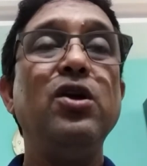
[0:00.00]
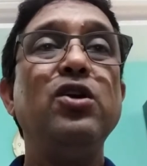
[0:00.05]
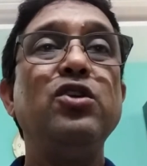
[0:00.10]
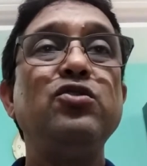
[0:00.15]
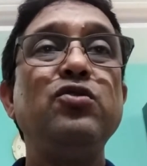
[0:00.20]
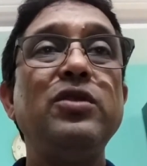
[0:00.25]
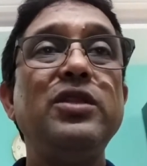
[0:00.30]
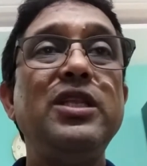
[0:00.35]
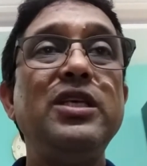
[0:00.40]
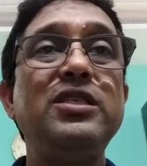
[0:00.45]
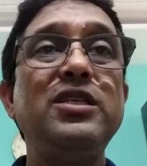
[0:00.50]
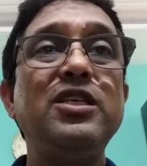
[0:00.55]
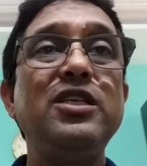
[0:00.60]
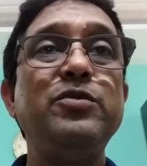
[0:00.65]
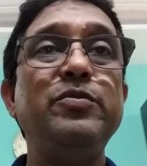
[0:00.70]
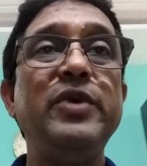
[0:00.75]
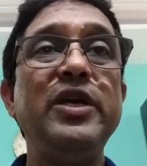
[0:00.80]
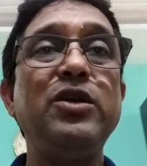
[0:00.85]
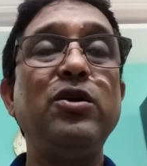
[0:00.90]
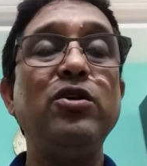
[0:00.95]
So this
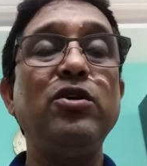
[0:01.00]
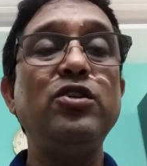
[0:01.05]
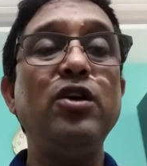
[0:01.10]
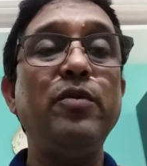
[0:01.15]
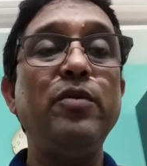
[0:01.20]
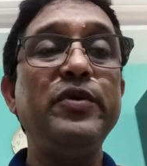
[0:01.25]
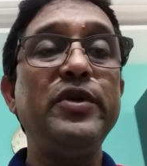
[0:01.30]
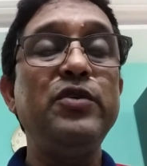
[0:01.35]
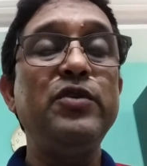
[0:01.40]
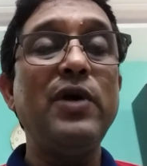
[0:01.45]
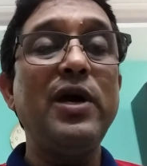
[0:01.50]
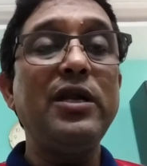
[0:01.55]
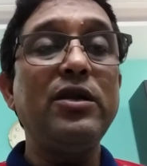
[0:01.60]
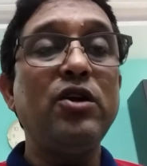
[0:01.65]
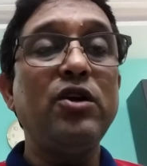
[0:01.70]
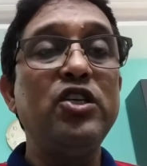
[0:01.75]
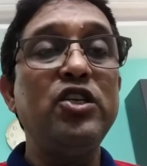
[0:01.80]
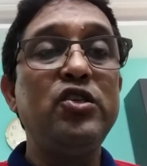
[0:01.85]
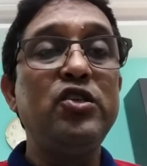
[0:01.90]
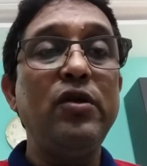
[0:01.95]
is because of you are
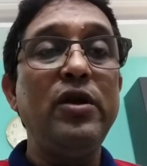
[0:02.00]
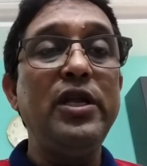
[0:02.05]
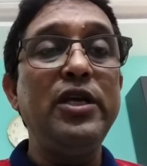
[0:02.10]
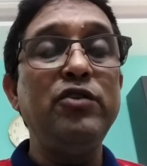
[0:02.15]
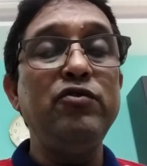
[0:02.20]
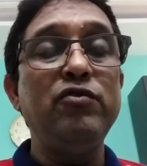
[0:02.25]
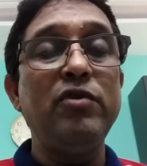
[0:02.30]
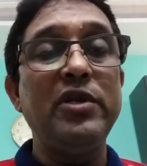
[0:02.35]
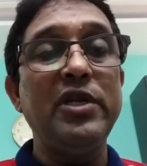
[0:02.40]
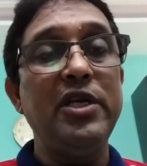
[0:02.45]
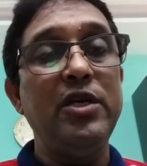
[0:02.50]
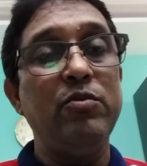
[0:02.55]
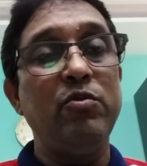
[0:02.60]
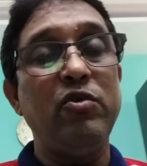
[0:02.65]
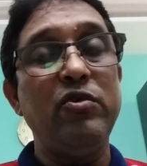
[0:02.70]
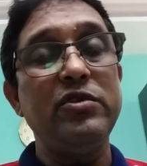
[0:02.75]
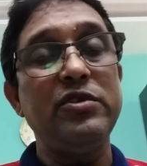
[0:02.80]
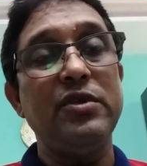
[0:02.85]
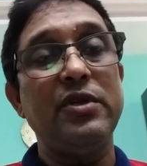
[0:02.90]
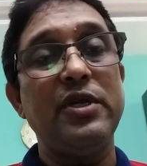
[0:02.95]
controlling your
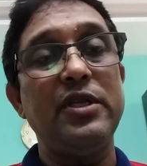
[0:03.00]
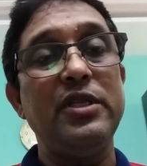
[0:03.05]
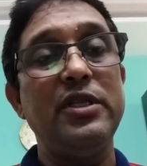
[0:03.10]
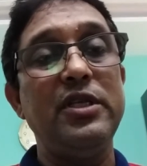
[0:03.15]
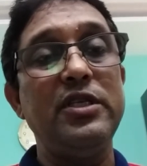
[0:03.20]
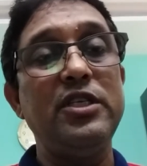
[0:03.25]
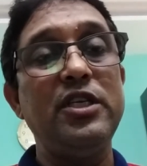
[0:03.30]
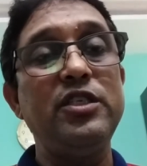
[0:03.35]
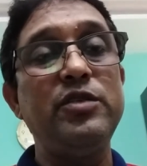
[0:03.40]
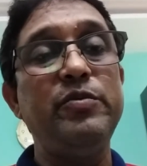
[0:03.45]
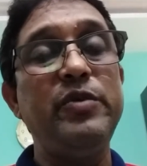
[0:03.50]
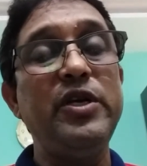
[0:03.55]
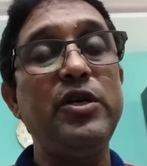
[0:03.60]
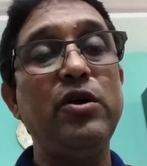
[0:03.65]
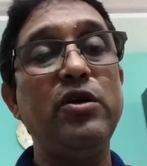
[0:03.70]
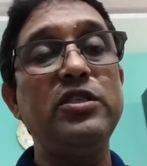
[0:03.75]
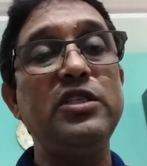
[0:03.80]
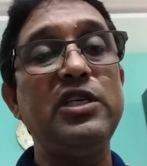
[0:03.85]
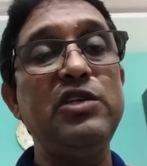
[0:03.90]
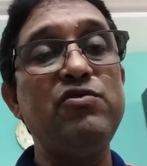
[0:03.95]
emotion. This is
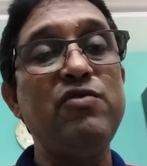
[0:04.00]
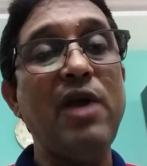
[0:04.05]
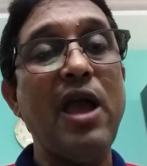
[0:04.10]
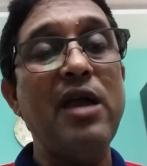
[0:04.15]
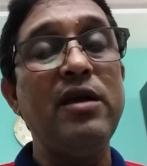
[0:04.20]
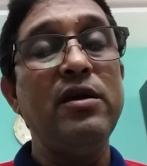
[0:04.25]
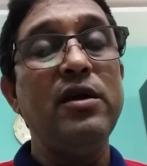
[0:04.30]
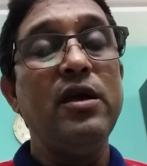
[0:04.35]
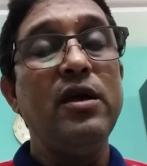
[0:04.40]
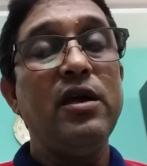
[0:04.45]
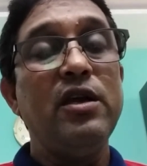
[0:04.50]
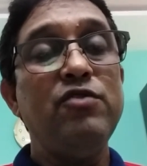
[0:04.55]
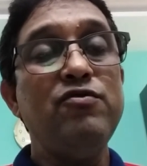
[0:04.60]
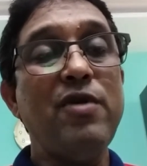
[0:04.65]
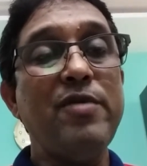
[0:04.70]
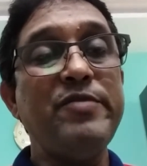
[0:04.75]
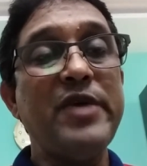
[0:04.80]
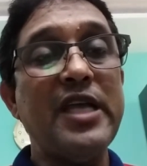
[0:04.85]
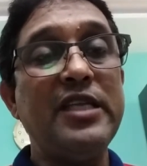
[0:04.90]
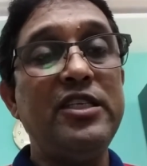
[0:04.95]
because you
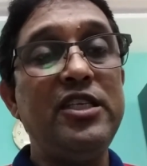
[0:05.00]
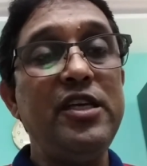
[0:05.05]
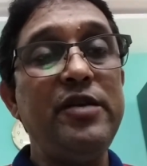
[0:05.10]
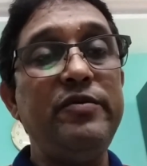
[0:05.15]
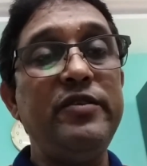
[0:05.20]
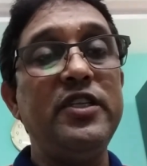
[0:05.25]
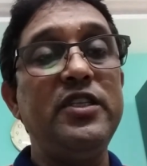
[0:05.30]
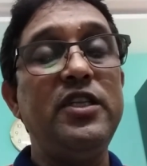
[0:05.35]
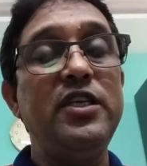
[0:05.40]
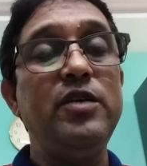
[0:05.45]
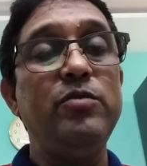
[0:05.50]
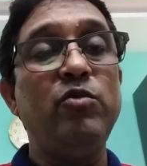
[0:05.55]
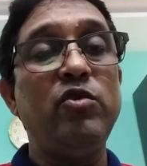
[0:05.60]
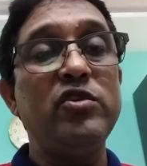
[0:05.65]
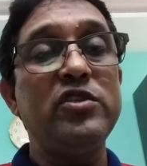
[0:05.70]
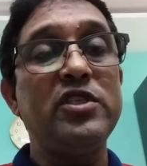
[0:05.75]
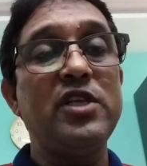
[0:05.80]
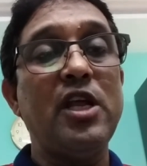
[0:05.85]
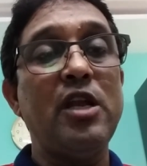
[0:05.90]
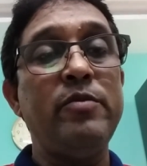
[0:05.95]
have achieved the
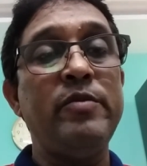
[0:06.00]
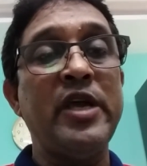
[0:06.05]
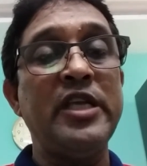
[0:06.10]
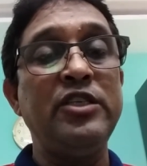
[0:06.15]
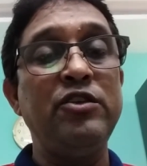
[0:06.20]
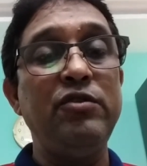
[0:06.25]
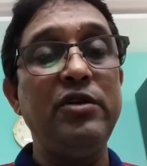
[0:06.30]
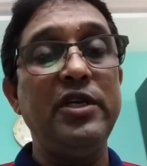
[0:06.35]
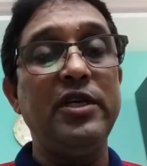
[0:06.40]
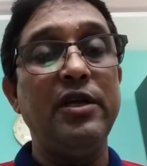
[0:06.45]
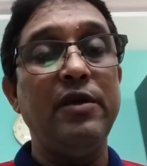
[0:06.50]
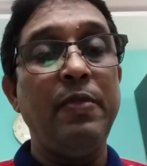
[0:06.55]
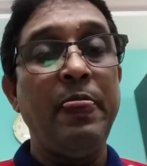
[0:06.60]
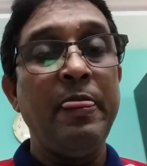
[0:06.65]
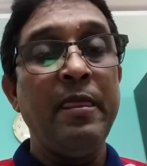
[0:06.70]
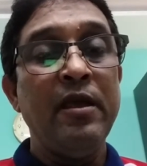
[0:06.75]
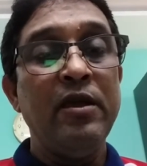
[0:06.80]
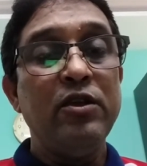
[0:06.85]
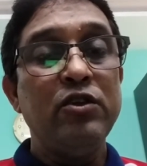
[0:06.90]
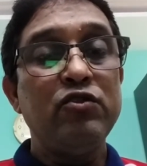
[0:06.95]
emotional maturity.
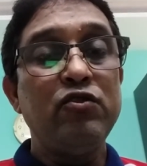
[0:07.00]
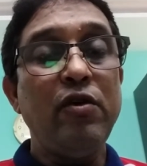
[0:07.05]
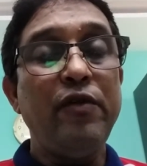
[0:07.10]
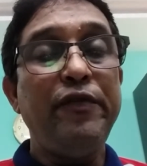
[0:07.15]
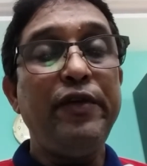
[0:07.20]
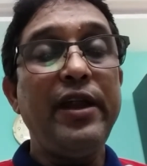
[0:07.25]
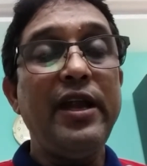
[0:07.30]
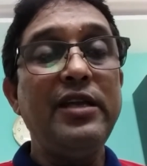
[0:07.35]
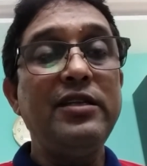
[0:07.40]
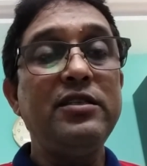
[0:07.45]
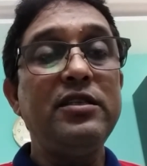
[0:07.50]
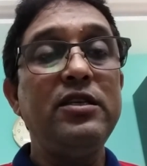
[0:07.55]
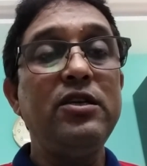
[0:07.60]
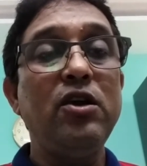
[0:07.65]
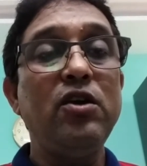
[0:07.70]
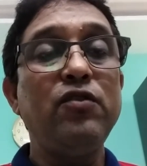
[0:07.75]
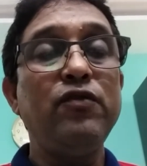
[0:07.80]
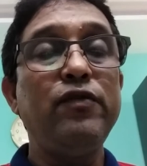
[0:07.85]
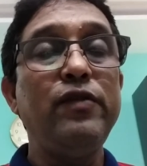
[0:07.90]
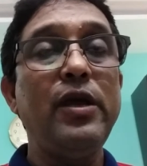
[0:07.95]
So friends,
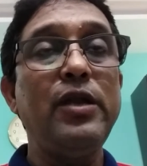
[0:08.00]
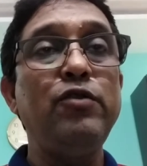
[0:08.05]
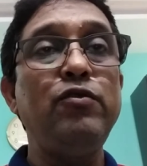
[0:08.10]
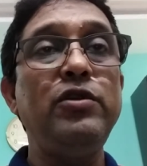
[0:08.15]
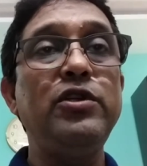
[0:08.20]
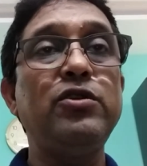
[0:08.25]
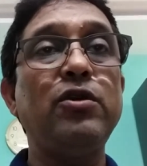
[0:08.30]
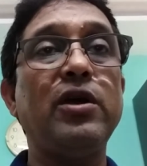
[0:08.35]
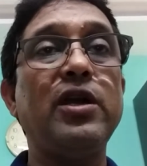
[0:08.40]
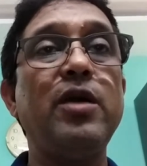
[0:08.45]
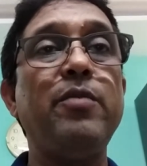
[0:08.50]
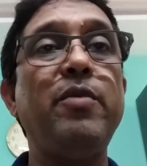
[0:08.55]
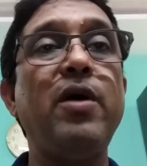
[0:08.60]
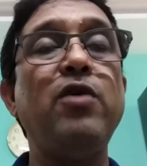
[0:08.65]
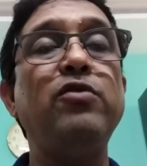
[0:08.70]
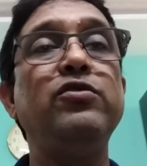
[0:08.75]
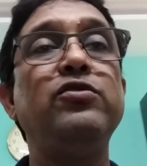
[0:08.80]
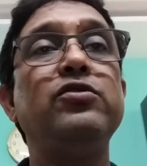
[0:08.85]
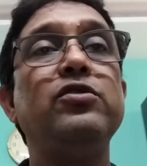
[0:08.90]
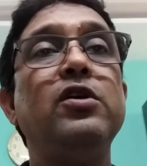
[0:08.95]
here when we talk
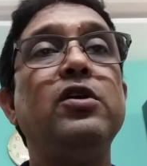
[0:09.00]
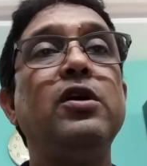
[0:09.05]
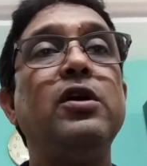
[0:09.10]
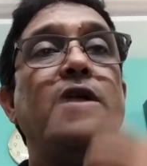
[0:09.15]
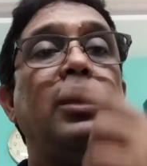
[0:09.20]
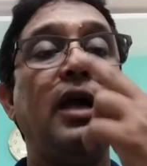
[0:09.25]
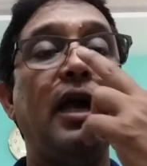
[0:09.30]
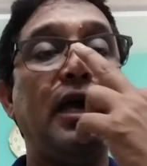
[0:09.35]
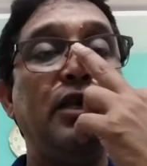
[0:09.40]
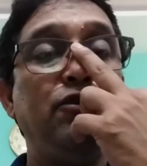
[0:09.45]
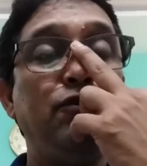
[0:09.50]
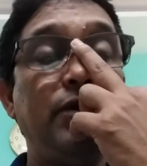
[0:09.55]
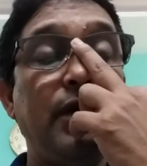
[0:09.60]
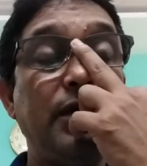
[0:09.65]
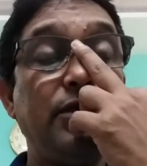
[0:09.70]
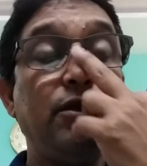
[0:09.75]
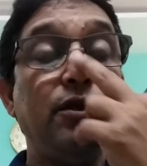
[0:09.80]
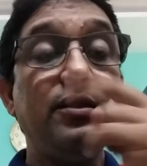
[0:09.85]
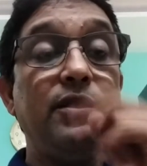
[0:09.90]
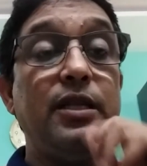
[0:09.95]
about
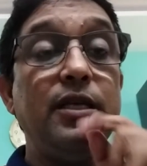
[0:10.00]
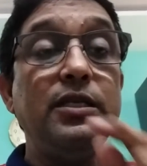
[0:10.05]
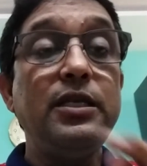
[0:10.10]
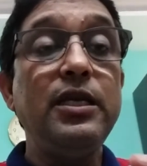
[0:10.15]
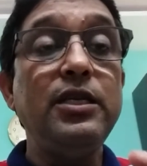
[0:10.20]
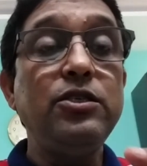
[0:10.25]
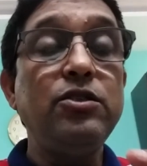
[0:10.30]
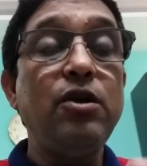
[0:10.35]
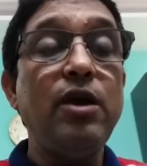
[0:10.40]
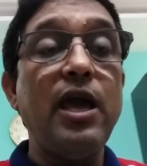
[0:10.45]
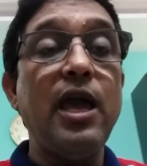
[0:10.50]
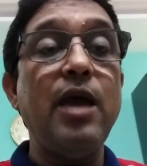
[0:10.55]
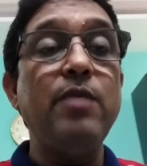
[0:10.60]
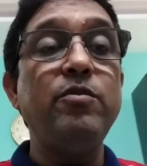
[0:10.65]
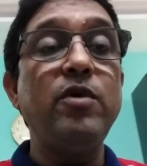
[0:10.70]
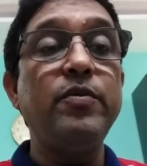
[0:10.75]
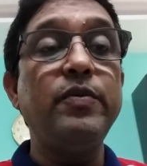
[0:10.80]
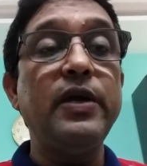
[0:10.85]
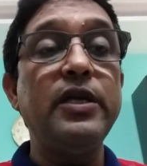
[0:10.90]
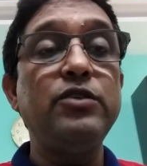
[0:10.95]
education, this is the aim
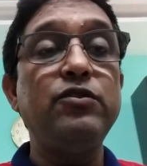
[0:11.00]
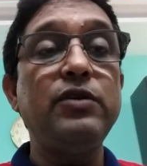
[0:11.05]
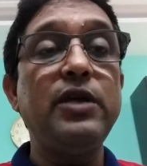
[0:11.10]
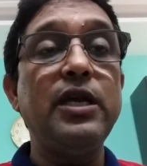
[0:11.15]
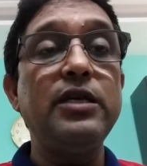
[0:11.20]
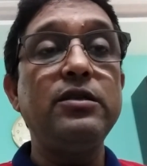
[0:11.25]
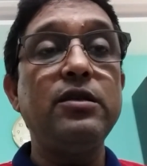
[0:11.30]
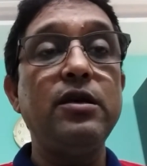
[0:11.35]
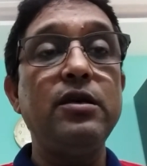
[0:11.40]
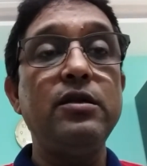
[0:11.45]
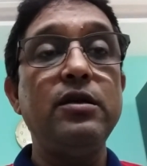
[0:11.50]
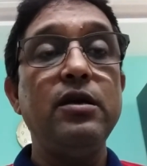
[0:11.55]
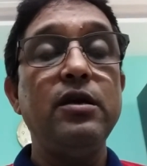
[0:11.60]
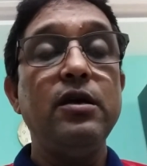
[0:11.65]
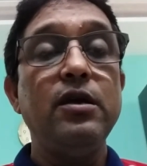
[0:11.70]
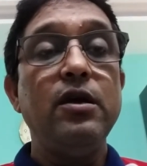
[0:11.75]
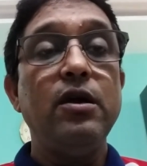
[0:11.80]
of education.